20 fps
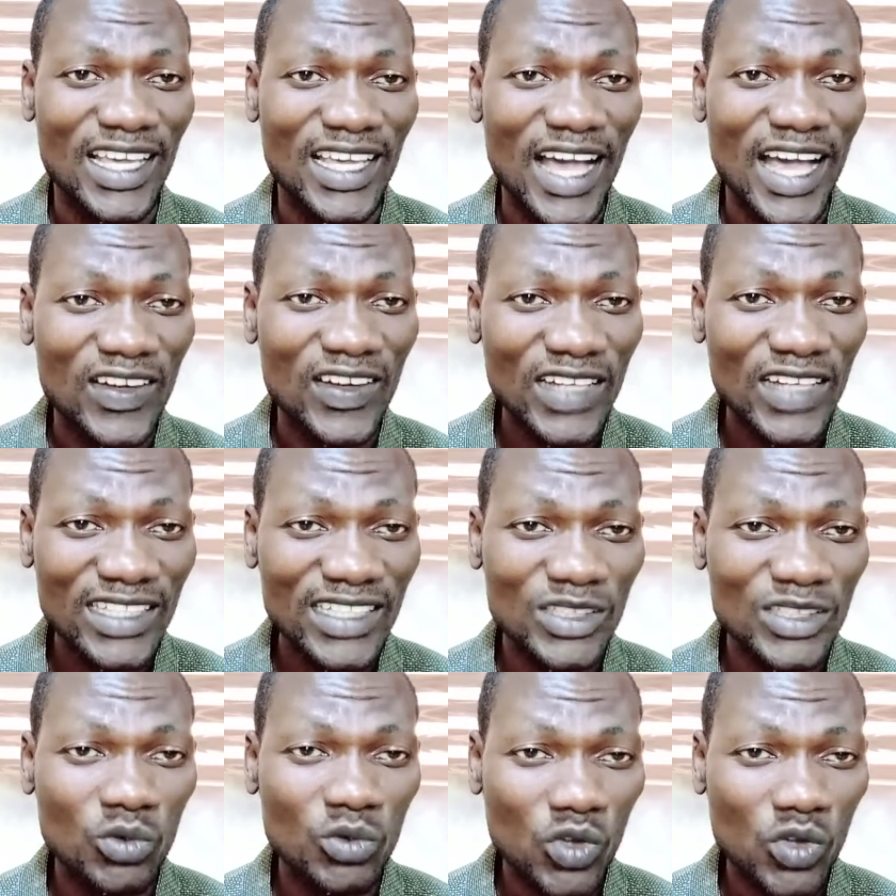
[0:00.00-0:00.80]
another
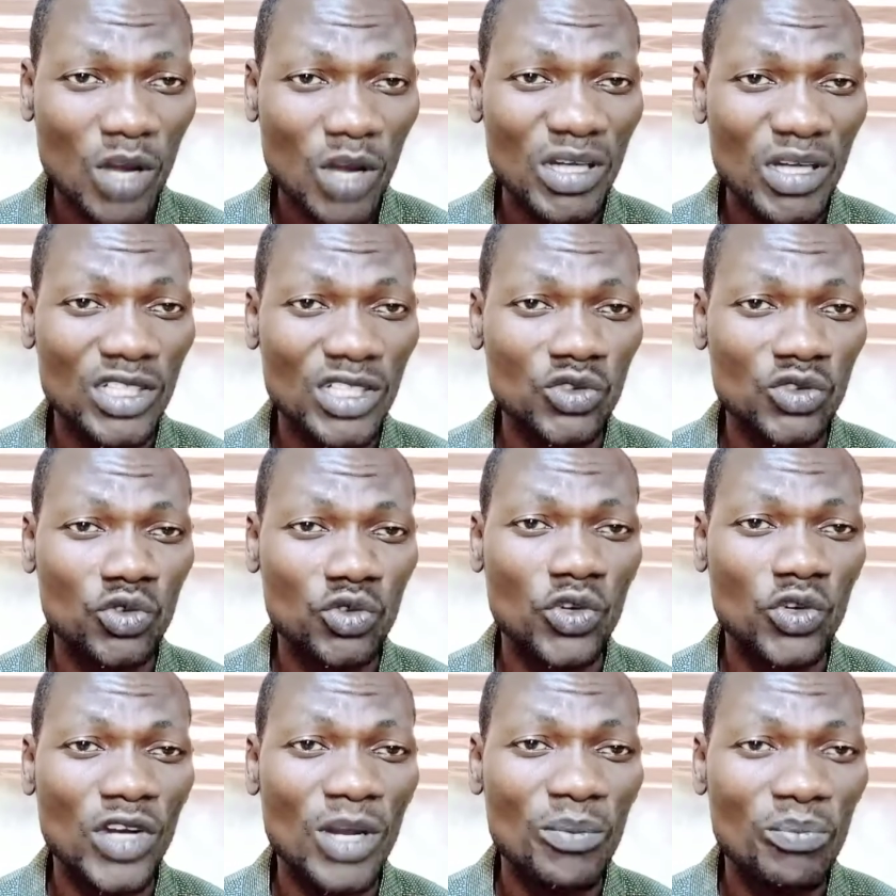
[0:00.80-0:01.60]
thing, we'll talk about the
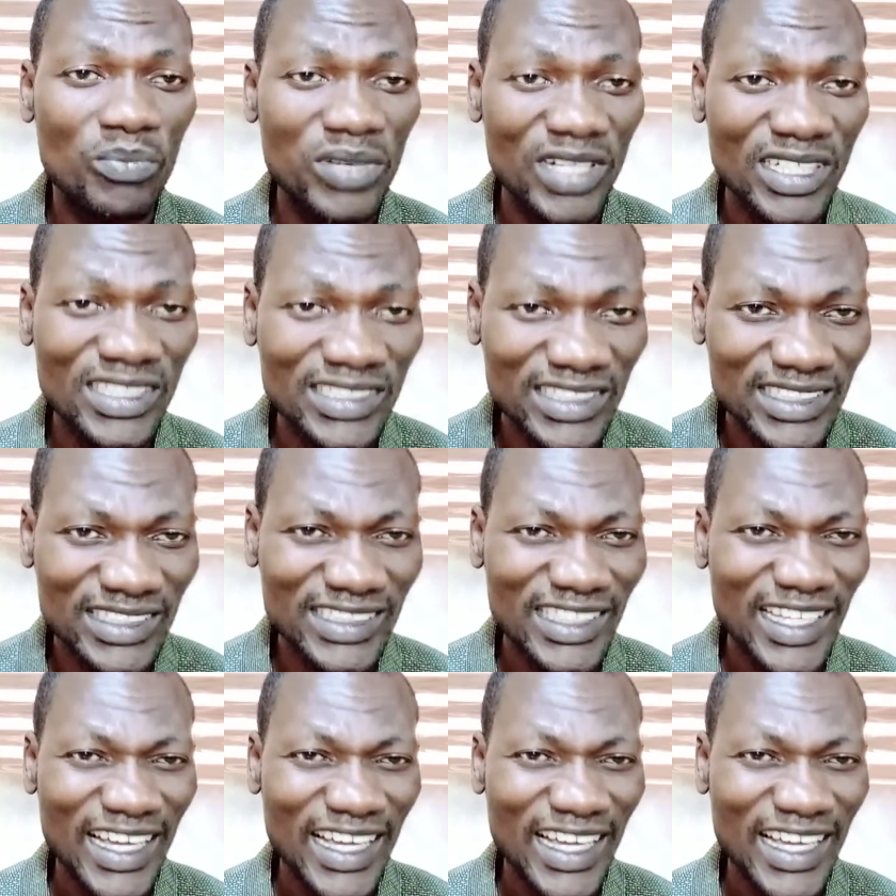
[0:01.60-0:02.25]
durability,